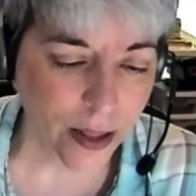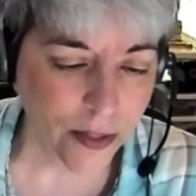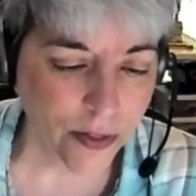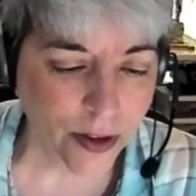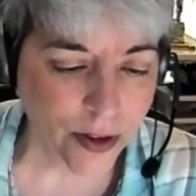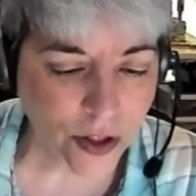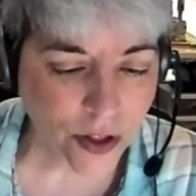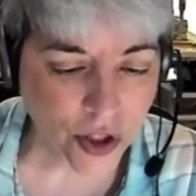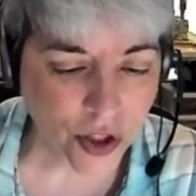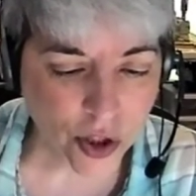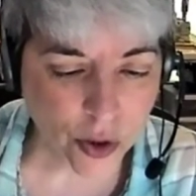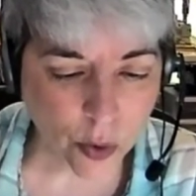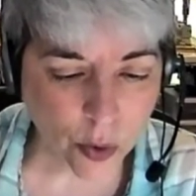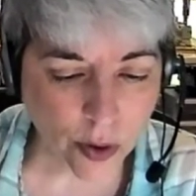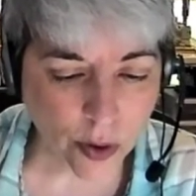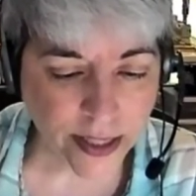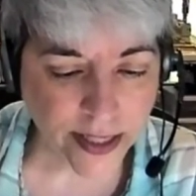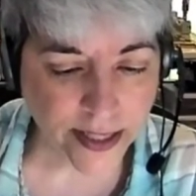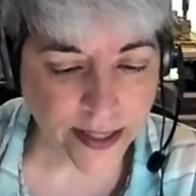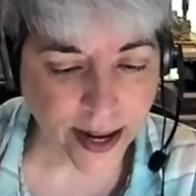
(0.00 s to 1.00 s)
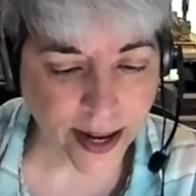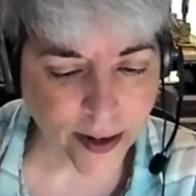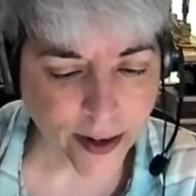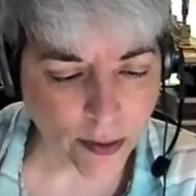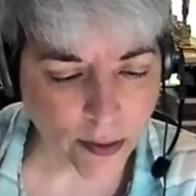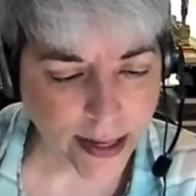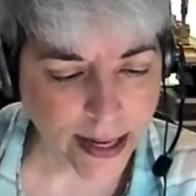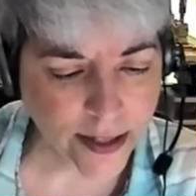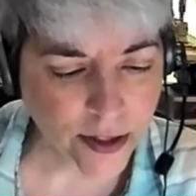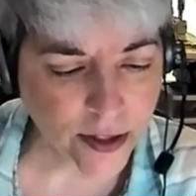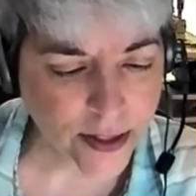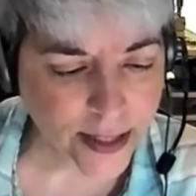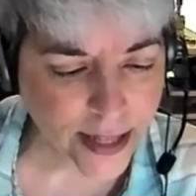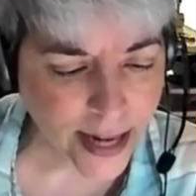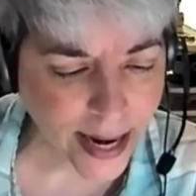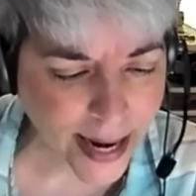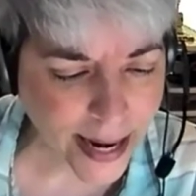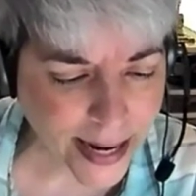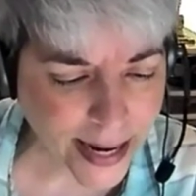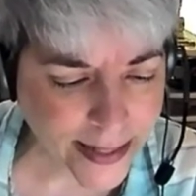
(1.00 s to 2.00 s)
Their stories not only
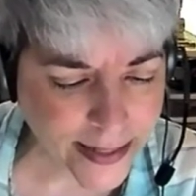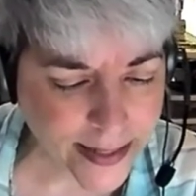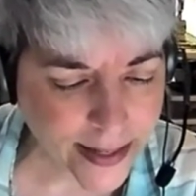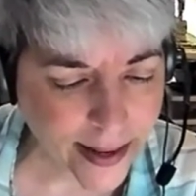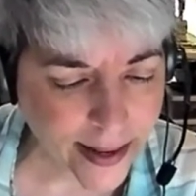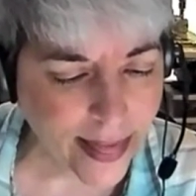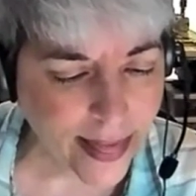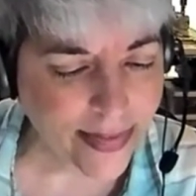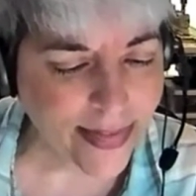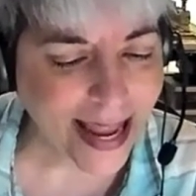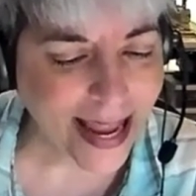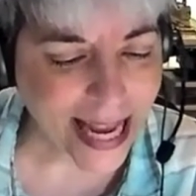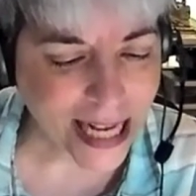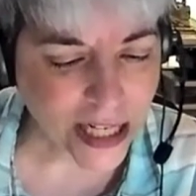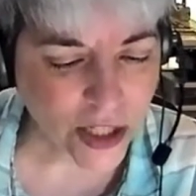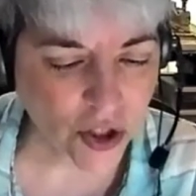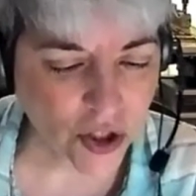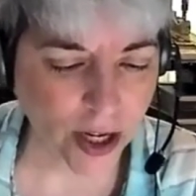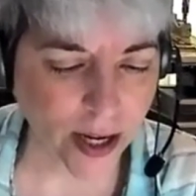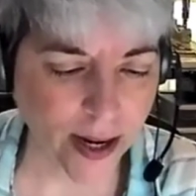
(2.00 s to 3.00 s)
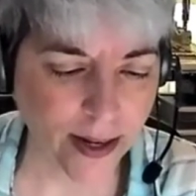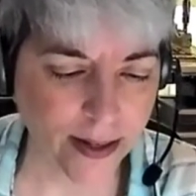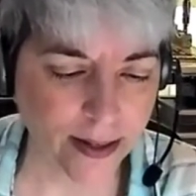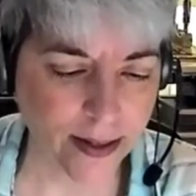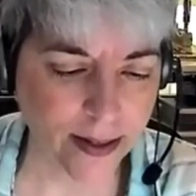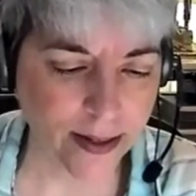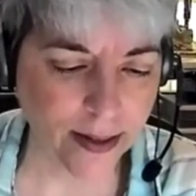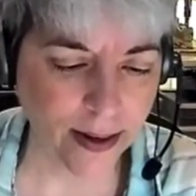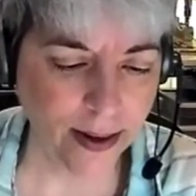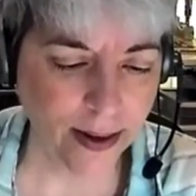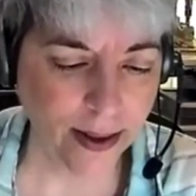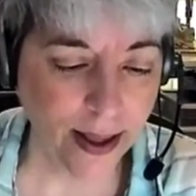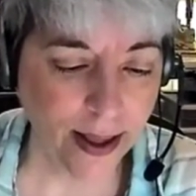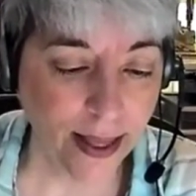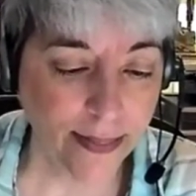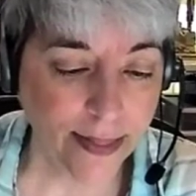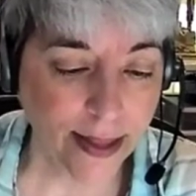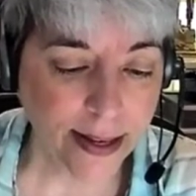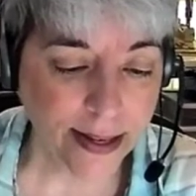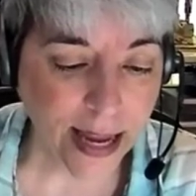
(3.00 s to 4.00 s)
entertained, they educated.
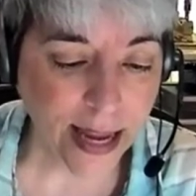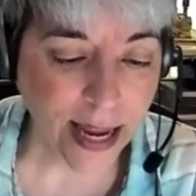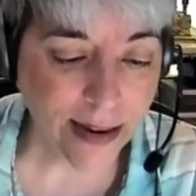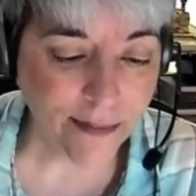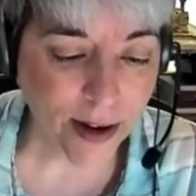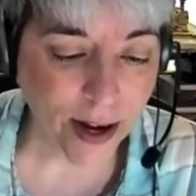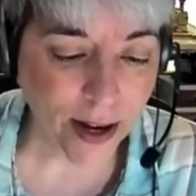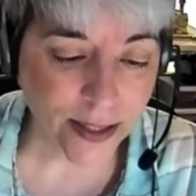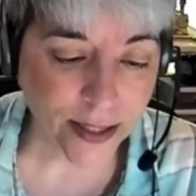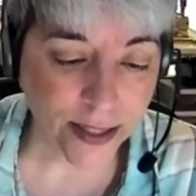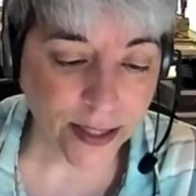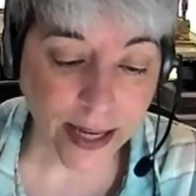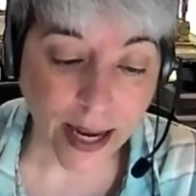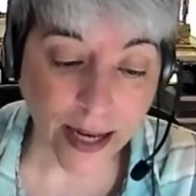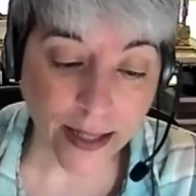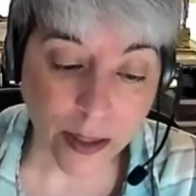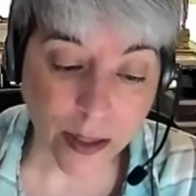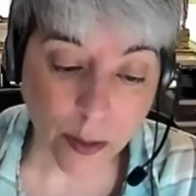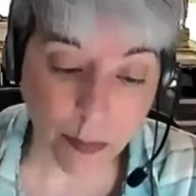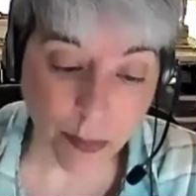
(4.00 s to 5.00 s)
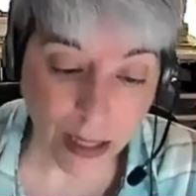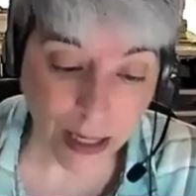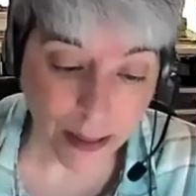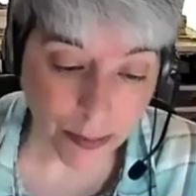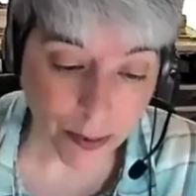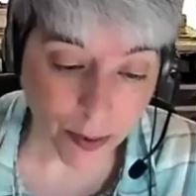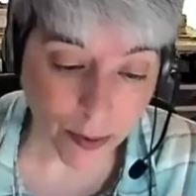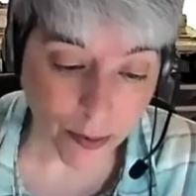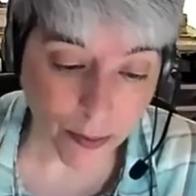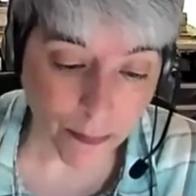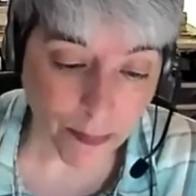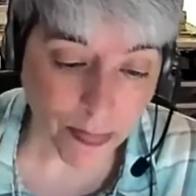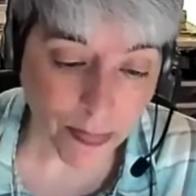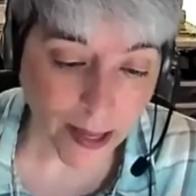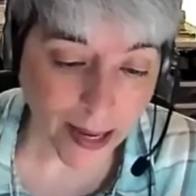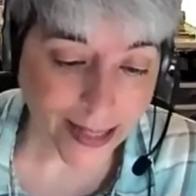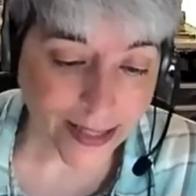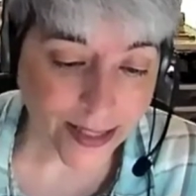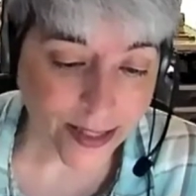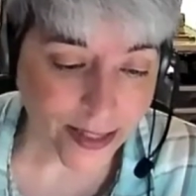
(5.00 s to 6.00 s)
They gave us, as a people,
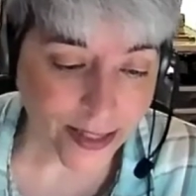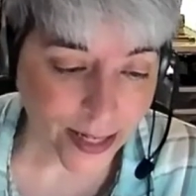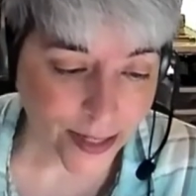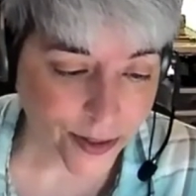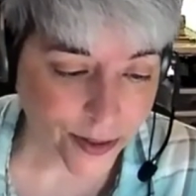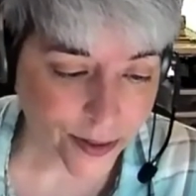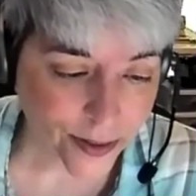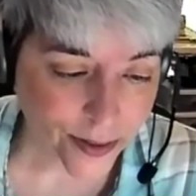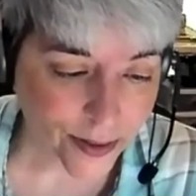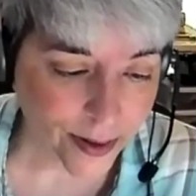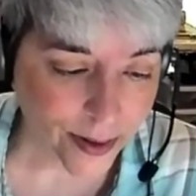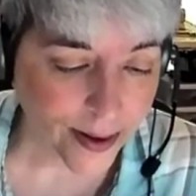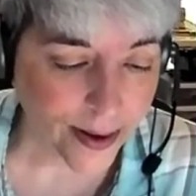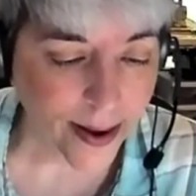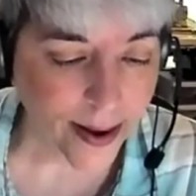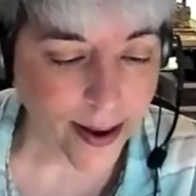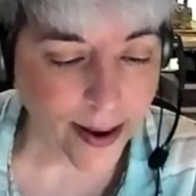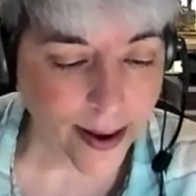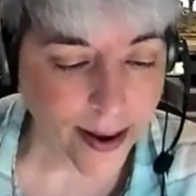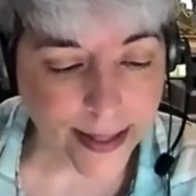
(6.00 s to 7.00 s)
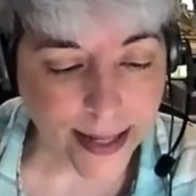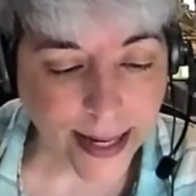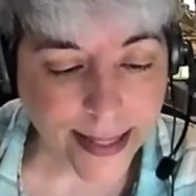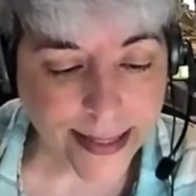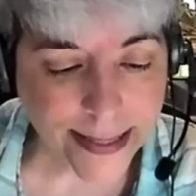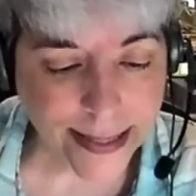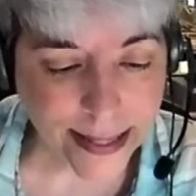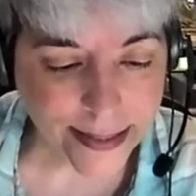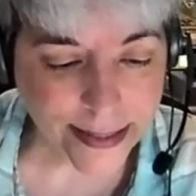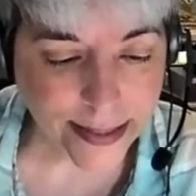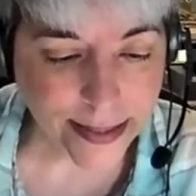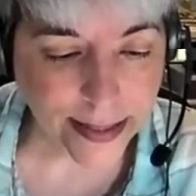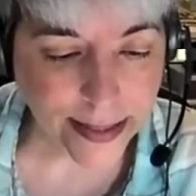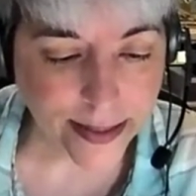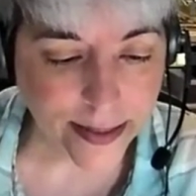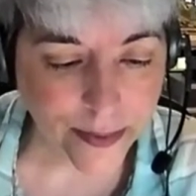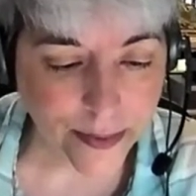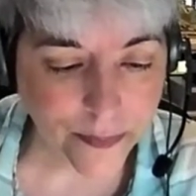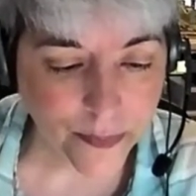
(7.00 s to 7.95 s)
a center and an identity.